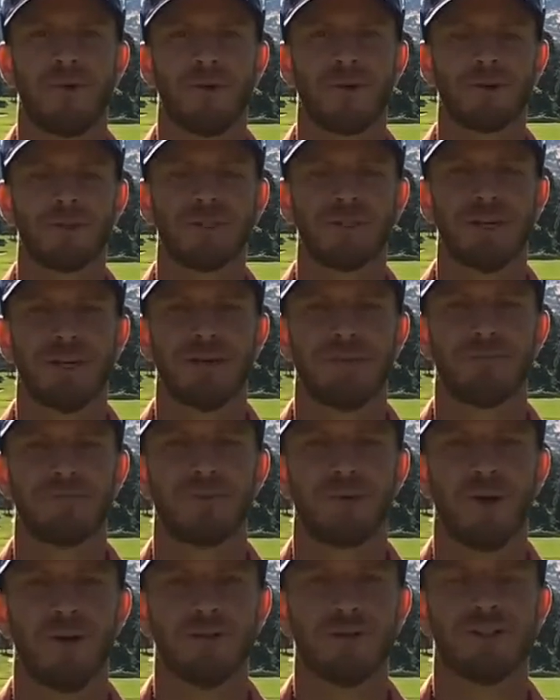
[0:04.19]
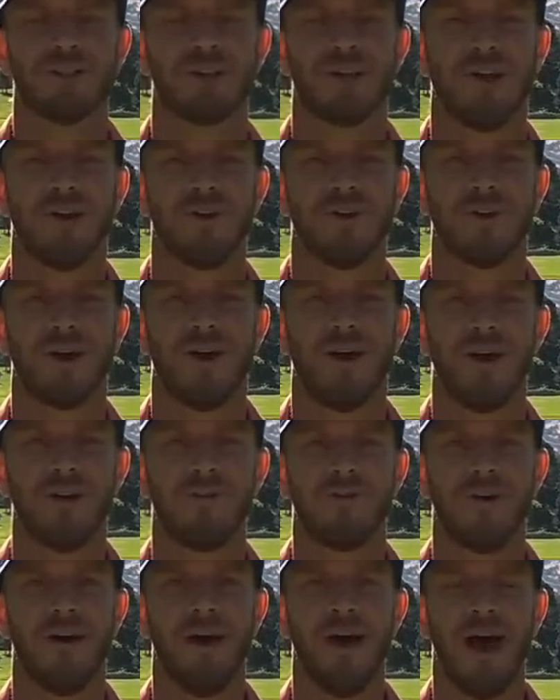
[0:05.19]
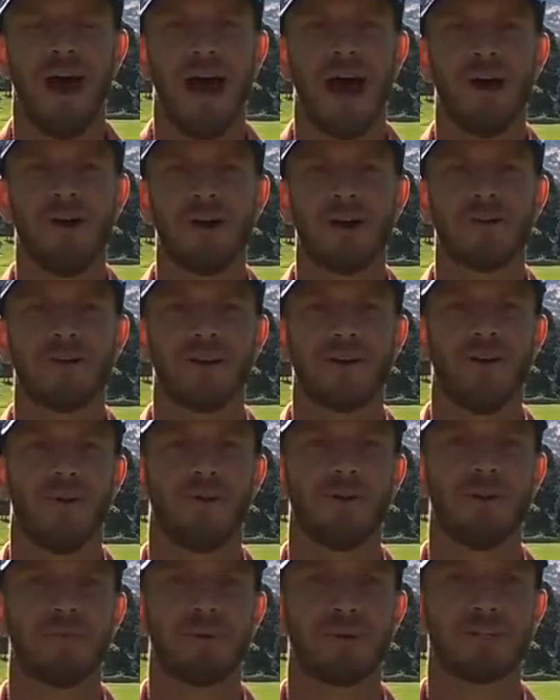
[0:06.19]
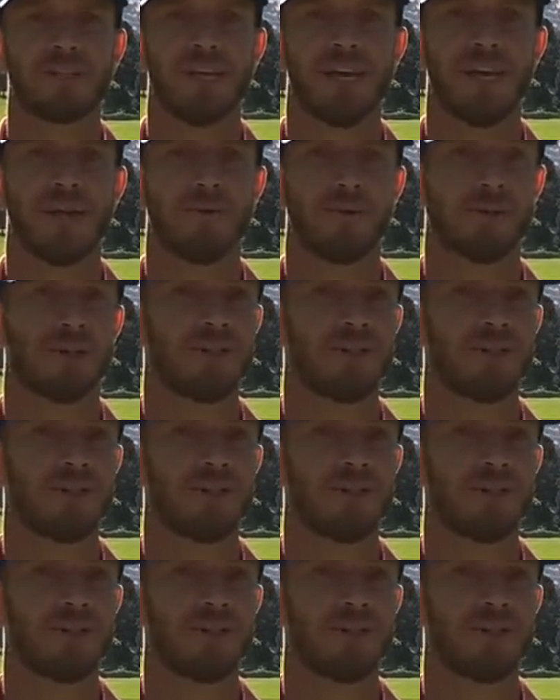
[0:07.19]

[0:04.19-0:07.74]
Course and Pros to Go Golf. Out here on hole number 10,